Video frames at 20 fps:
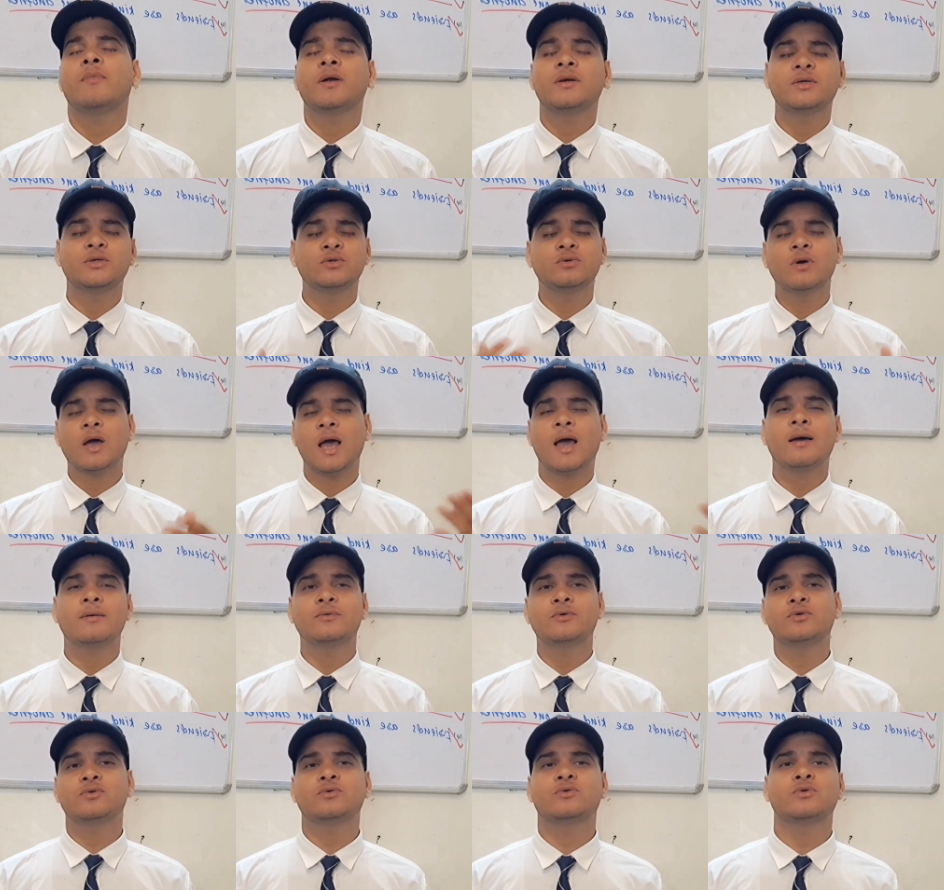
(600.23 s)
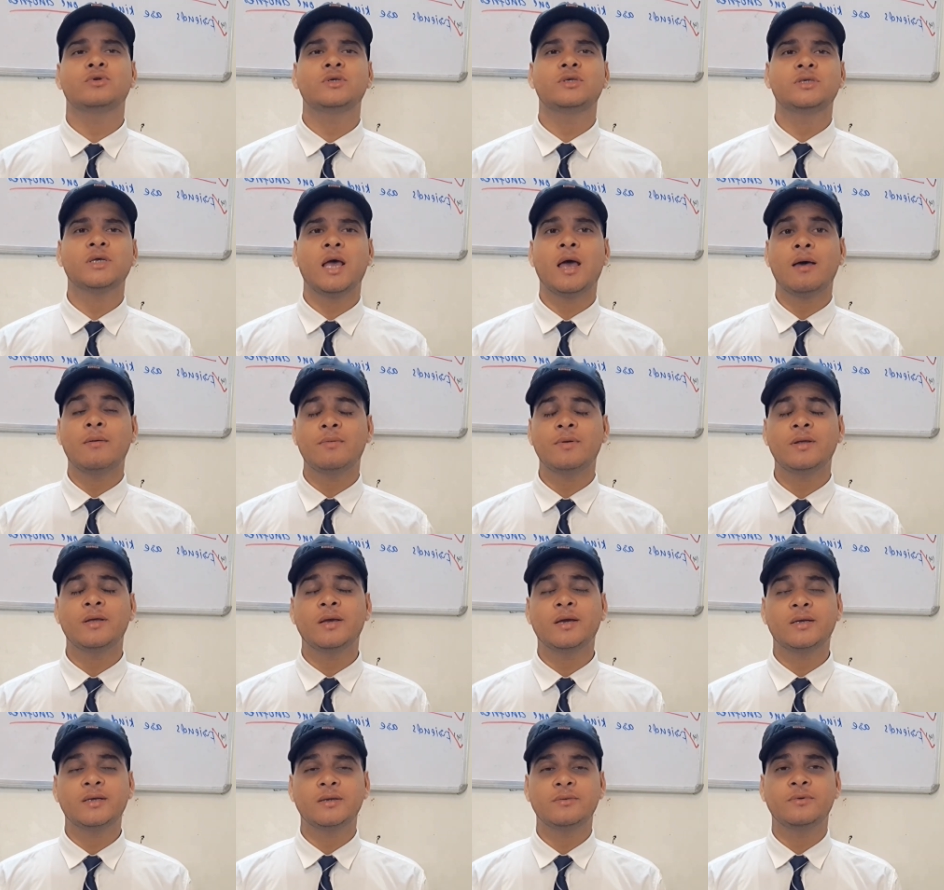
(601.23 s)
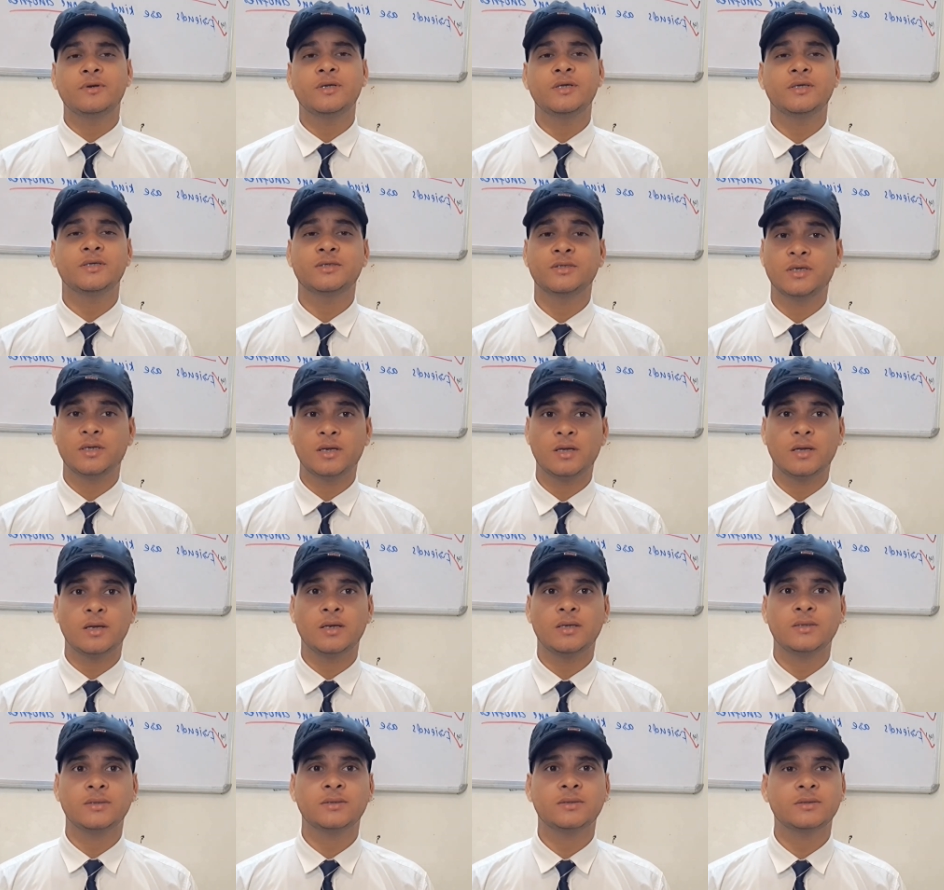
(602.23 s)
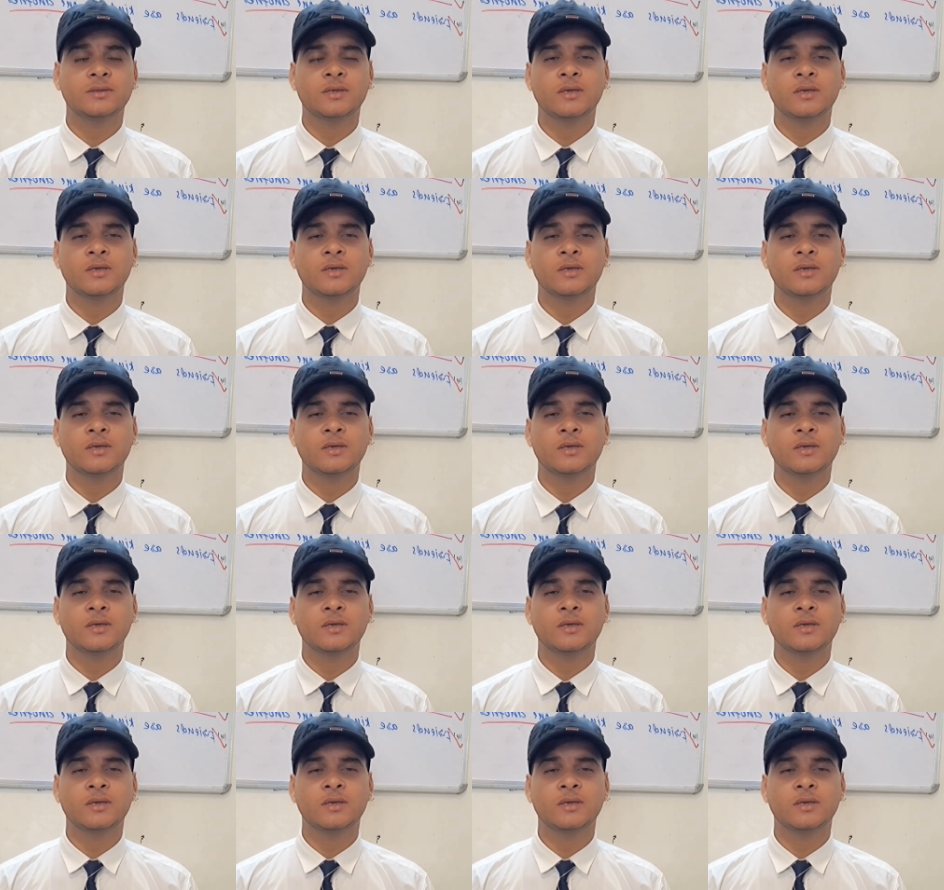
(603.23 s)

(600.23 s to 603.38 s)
but you have to switch every activities in English.